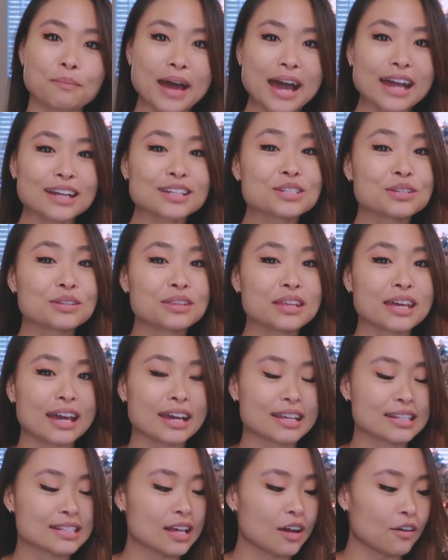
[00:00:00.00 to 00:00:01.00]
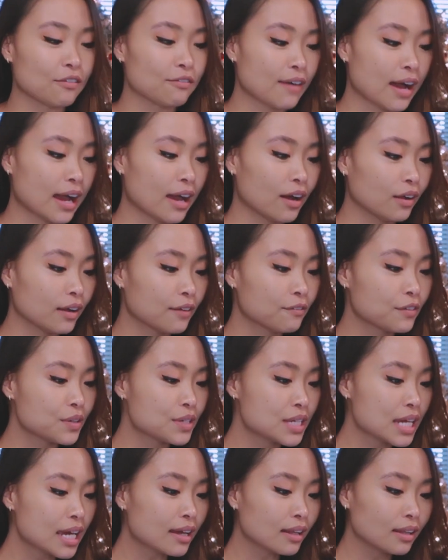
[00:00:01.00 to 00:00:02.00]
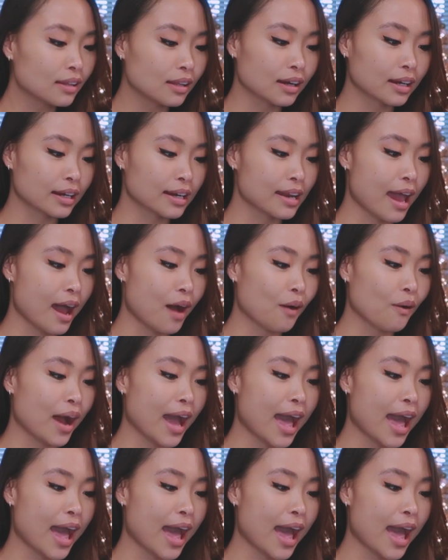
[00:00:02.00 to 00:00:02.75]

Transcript: Back to the Excel file. If you take a look now,